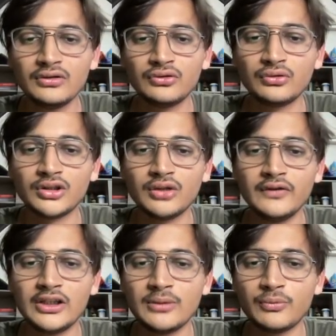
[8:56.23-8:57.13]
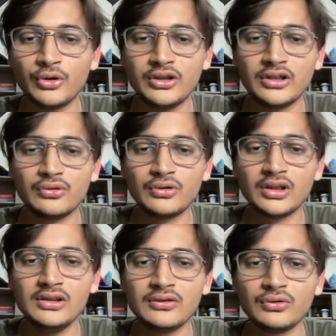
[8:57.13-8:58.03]
So now we can point it to
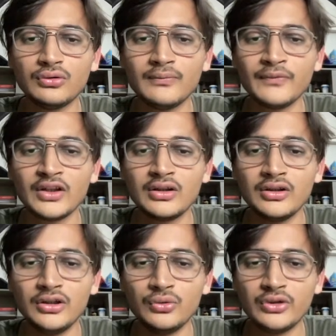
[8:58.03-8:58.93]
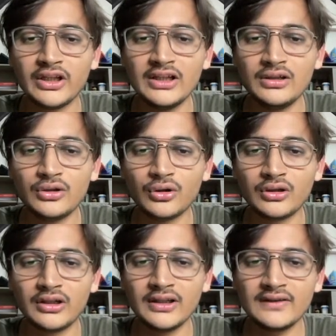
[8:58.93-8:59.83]
null. So new tail dot
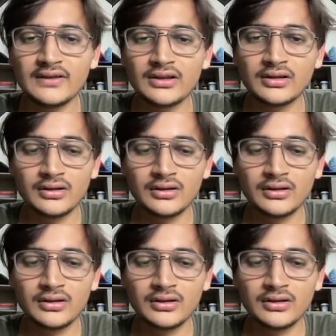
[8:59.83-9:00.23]
next,